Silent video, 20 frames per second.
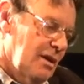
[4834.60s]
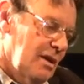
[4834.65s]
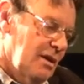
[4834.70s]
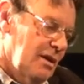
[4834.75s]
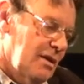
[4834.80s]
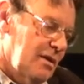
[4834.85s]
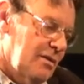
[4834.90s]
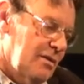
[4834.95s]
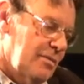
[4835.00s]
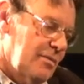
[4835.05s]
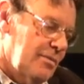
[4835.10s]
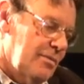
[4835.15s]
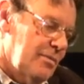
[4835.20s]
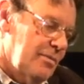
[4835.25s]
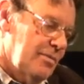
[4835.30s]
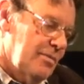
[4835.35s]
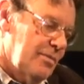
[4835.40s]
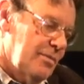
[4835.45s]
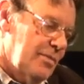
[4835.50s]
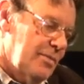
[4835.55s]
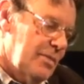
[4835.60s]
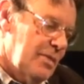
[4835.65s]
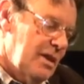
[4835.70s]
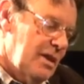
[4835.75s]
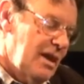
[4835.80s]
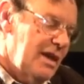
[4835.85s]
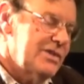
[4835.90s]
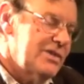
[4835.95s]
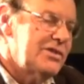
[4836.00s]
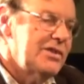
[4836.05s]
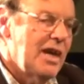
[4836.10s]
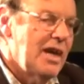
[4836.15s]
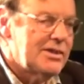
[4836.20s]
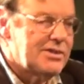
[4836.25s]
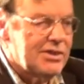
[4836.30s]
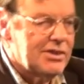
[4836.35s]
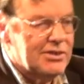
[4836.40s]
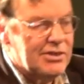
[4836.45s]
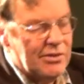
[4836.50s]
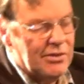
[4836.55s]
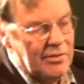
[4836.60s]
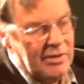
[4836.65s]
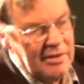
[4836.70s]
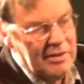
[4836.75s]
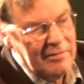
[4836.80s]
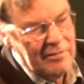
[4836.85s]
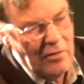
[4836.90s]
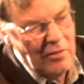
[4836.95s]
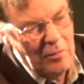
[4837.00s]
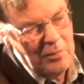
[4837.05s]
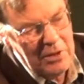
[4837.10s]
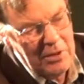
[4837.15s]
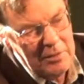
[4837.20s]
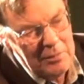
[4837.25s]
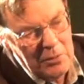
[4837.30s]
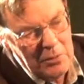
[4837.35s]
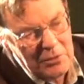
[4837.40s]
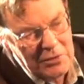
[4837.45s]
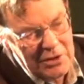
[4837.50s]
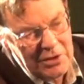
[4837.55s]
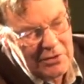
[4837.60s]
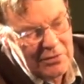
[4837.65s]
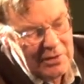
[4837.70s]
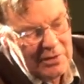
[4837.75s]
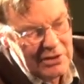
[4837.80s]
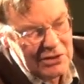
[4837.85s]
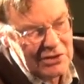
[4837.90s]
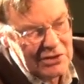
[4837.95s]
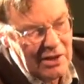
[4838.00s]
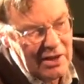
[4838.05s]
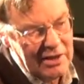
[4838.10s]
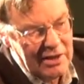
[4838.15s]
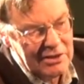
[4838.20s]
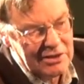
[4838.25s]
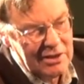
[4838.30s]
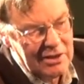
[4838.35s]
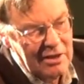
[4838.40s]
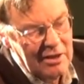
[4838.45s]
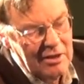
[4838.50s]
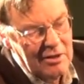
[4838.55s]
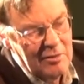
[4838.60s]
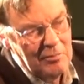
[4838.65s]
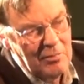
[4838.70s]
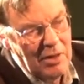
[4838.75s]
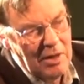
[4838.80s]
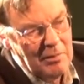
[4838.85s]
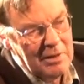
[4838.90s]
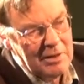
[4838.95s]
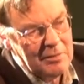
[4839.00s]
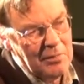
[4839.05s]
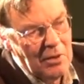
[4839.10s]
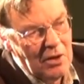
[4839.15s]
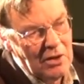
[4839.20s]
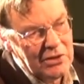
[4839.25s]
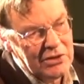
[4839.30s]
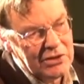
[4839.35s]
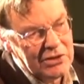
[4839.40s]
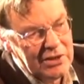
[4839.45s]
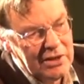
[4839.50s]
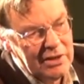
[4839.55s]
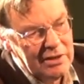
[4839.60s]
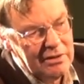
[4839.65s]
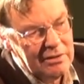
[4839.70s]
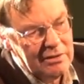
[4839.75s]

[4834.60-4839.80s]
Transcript: uh, it's necessary for people to criticize public policy,